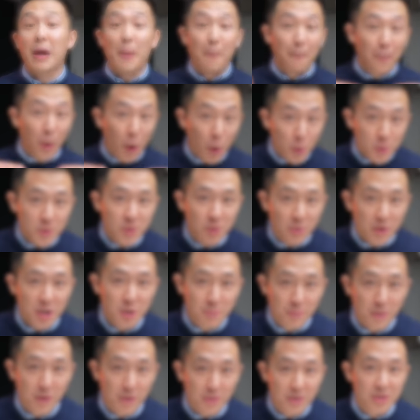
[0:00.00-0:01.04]
a personal
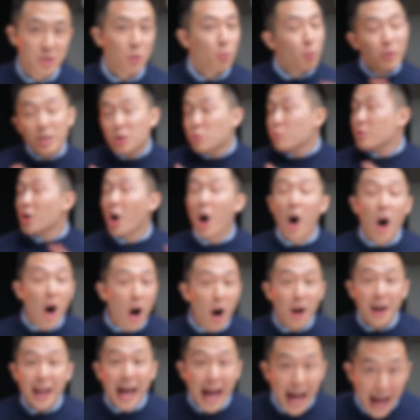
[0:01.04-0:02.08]
experience, which we
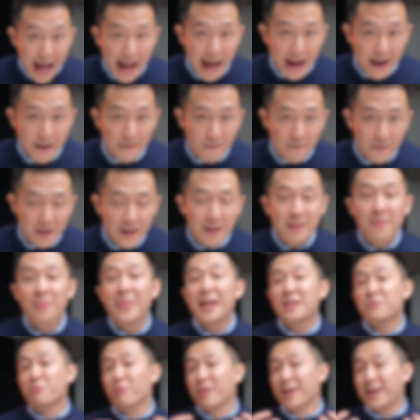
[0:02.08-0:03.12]
all have,
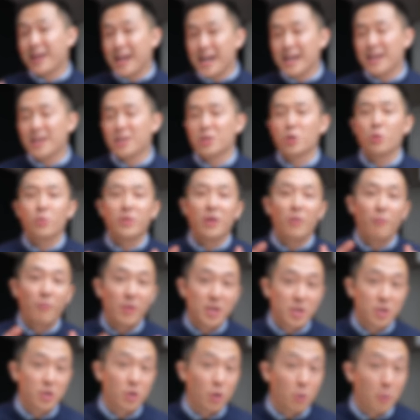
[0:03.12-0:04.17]
that's related to the
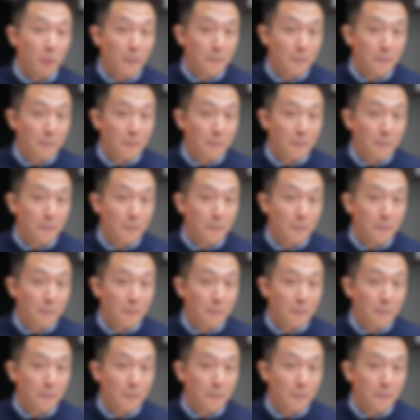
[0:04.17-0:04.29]
original